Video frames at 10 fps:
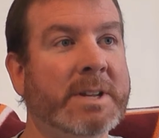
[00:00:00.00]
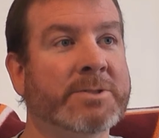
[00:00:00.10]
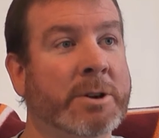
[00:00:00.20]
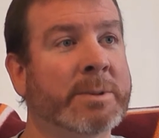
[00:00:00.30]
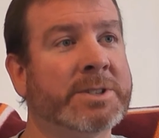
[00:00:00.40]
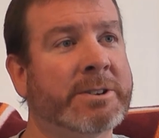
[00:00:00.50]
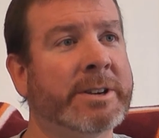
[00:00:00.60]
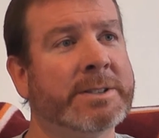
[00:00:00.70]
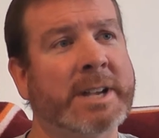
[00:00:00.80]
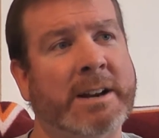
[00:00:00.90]
sermon
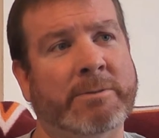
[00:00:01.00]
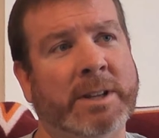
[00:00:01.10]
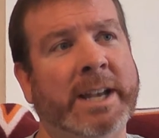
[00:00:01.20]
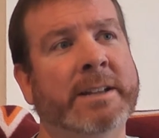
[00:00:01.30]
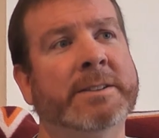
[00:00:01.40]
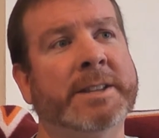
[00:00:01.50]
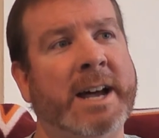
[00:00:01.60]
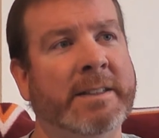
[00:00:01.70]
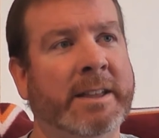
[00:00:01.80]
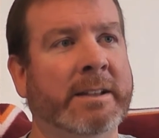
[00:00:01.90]
series kind of related to
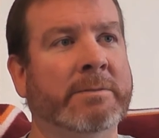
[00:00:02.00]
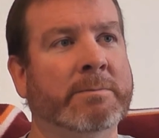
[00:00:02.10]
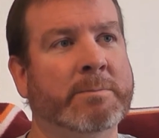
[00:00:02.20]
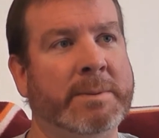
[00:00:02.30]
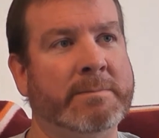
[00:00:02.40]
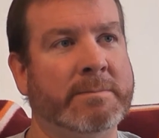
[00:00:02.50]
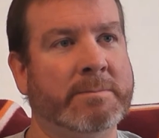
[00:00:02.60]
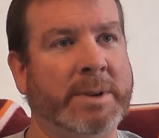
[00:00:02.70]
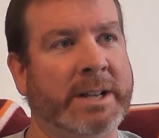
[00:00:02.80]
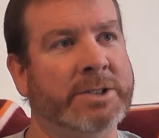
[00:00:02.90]
tithing and
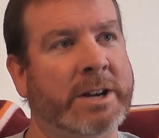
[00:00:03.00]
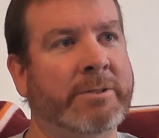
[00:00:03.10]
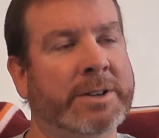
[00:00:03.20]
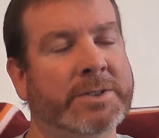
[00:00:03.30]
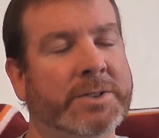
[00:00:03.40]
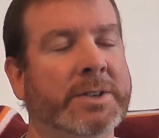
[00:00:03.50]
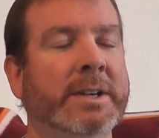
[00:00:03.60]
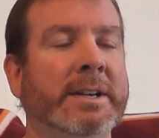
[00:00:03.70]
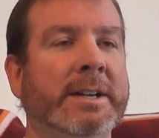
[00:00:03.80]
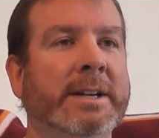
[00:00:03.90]
being generous.
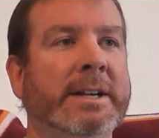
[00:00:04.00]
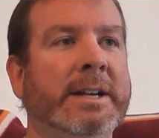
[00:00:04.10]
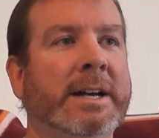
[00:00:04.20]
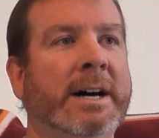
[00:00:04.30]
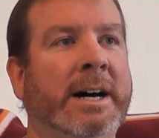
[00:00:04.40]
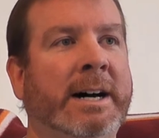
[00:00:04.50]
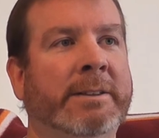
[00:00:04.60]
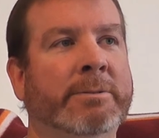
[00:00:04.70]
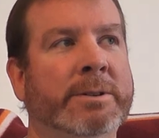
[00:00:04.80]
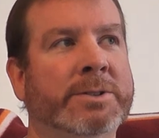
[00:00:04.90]

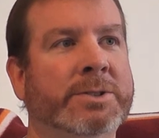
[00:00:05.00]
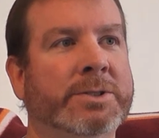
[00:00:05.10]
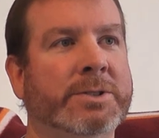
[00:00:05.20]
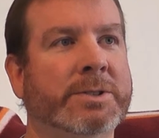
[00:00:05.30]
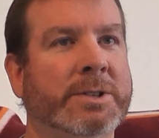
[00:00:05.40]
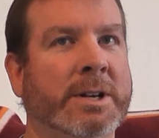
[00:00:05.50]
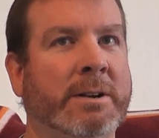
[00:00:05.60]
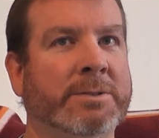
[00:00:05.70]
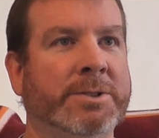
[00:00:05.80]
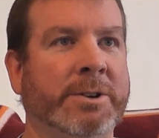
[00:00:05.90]
There was
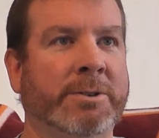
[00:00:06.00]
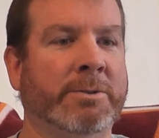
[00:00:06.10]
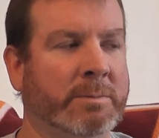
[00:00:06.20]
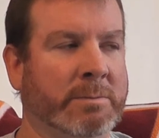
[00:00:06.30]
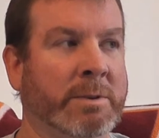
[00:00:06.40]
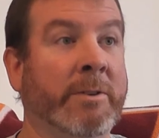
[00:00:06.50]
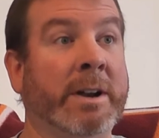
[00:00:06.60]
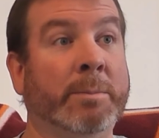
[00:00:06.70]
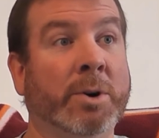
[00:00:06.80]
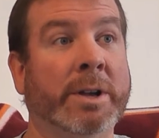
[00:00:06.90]
also, we
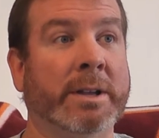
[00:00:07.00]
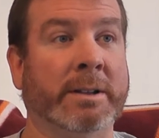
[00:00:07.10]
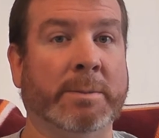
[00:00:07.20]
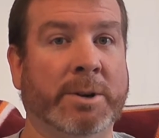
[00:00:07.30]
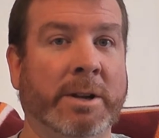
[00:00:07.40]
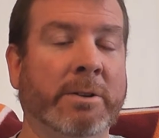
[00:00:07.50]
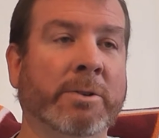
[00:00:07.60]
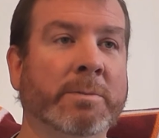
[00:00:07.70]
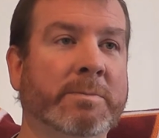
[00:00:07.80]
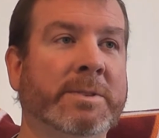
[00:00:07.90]
read a book in community
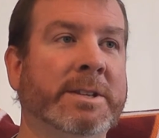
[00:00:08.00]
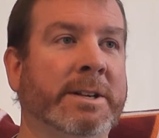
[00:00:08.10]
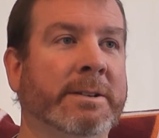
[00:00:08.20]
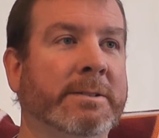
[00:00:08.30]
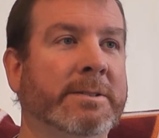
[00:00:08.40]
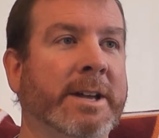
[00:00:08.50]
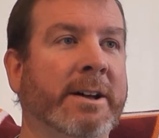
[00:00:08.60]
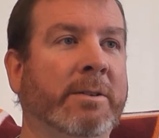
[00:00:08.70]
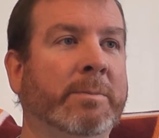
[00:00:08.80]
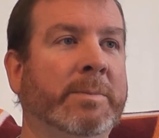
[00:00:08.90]
group to
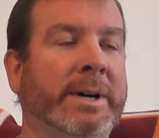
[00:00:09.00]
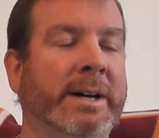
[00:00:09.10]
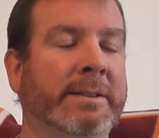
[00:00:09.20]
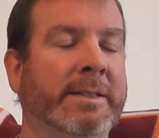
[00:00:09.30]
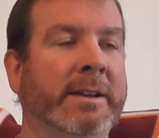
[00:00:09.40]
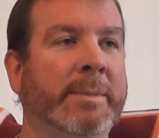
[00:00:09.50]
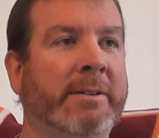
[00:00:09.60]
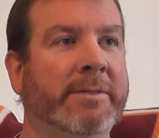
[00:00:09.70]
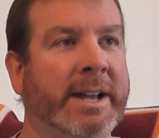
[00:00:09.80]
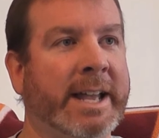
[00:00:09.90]
help think
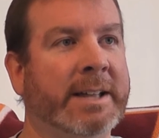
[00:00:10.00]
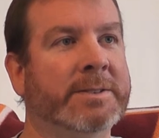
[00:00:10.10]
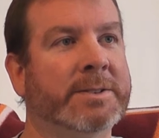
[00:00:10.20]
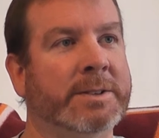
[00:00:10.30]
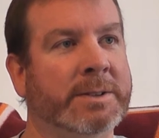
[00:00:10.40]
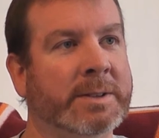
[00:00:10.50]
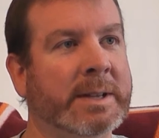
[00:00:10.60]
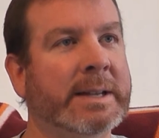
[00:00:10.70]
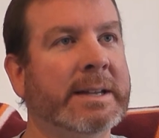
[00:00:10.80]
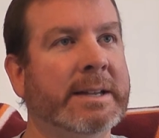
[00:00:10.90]
about finance
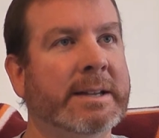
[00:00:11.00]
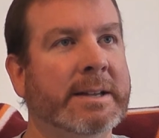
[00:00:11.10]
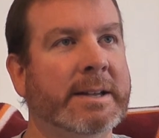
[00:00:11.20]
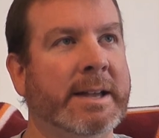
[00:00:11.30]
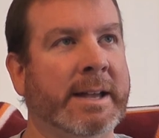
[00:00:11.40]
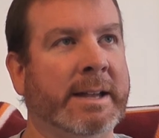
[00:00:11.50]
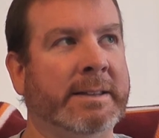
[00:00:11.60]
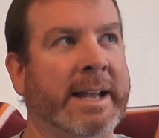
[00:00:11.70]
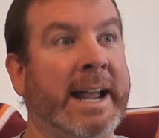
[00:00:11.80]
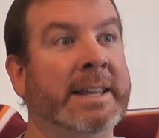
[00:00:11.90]

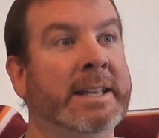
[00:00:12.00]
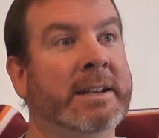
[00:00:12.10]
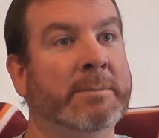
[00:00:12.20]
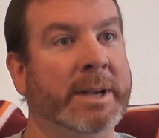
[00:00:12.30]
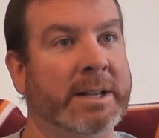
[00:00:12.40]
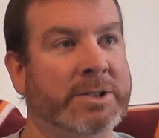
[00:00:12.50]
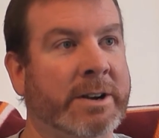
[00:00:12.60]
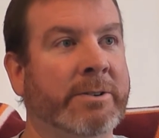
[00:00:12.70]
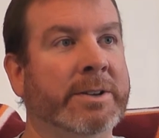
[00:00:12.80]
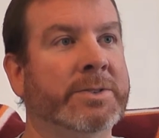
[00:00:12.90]
and that idea of being
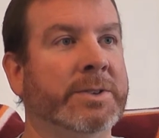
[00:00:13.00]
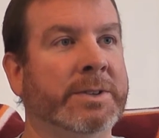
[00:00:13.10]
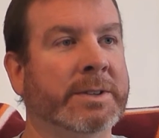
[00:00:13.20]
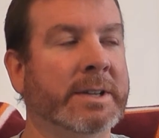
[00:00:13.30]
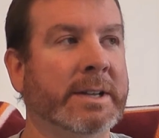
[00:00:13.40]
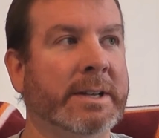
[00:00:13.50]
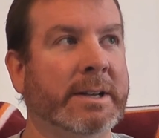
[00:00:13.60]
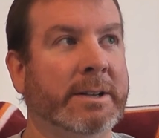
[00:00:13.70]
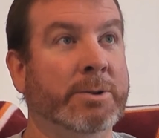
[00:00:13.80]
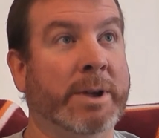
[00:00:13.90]
generous. And
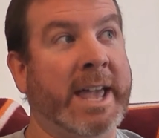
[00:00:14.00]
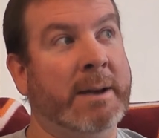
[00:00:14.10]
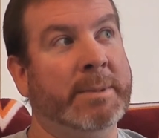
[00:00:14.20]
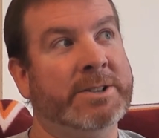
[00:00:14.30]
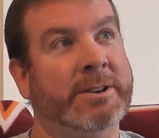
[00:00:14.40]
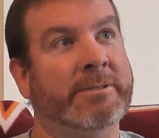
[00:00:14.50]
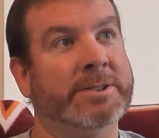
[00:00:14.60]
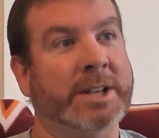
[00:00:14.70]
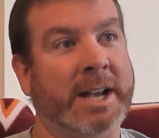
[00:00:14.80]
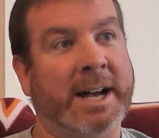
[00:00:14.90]
you can be
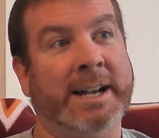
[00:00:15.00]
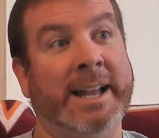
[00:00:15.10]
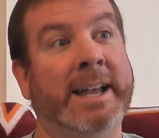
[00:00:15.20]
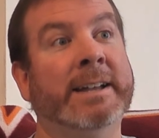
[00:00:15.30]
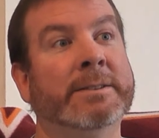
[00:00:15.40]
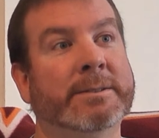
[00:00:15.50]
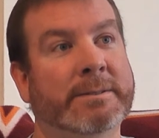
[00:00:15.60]
generous to God and